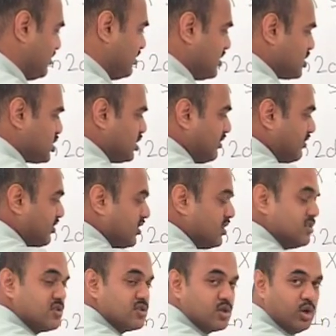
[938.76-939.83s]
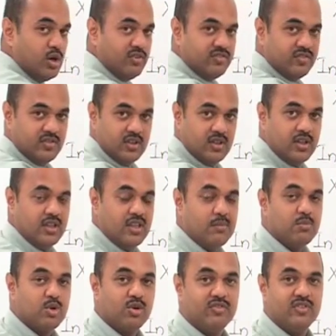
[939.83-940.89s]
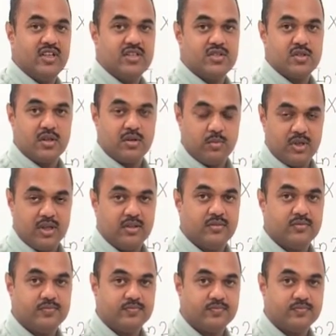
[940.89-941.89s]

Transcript: in this difference of number of days required.